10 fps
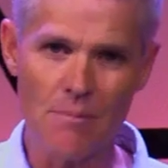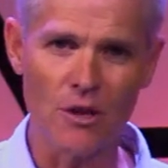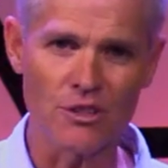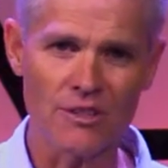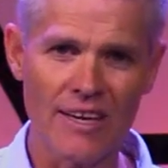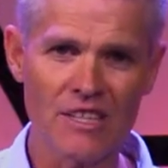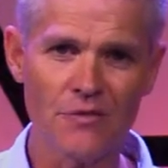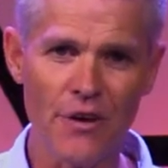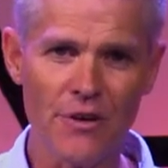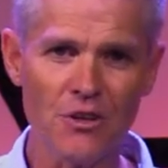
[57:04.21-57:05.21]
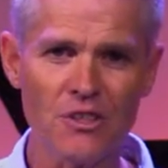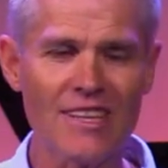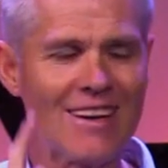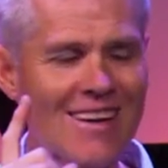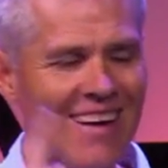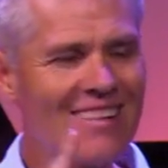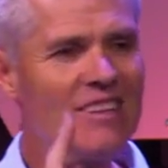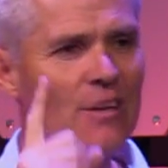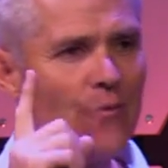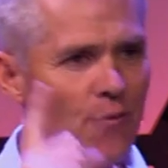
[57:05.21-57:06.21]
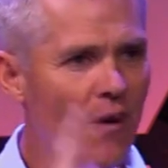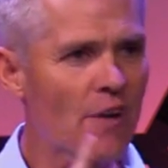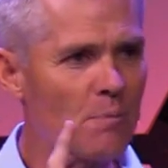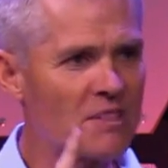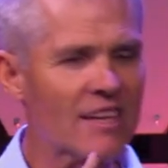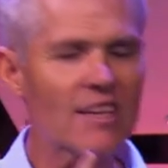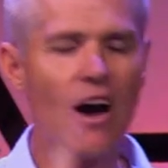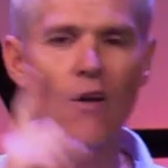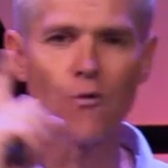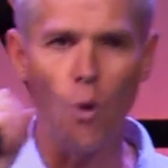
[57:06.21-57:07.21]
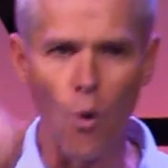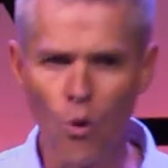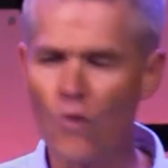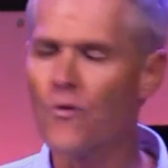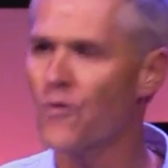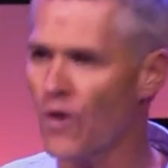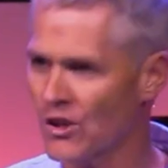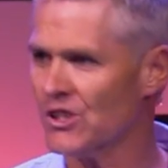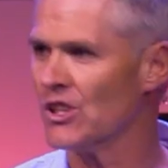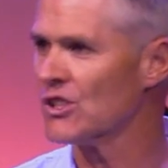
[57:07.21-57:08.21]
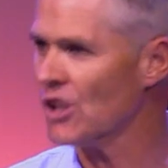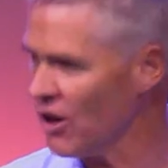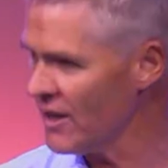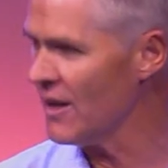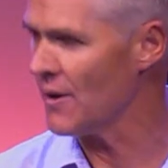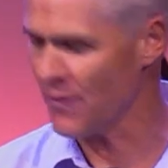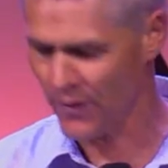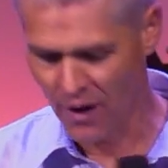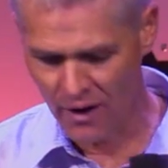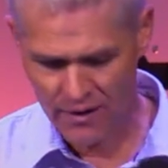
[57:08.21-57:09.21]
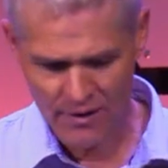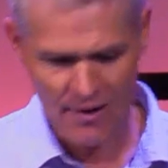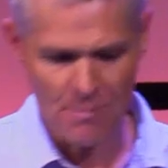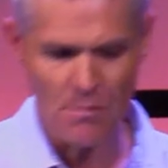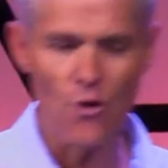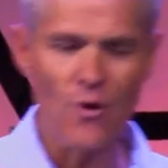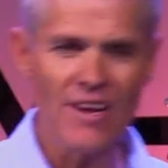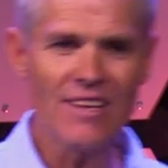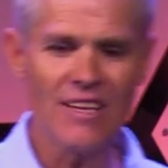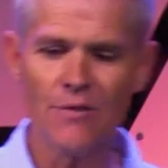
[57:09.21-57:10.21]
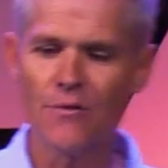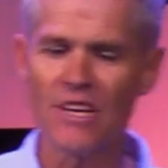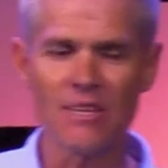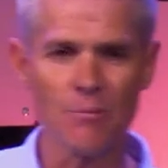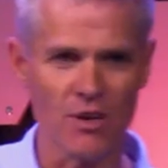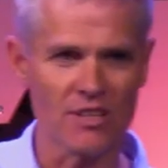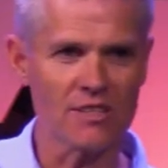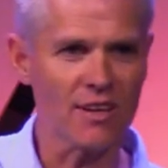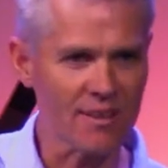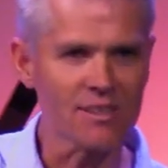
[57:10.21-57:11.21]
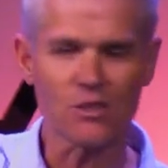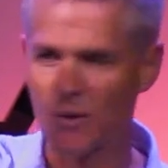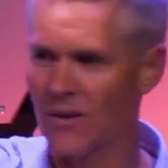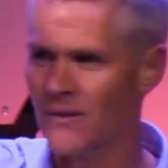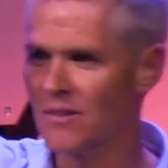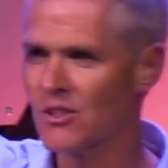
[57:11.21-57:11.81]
the most. And it's very interesting. 95% of all fossils on earth are marine invertebrates like this one.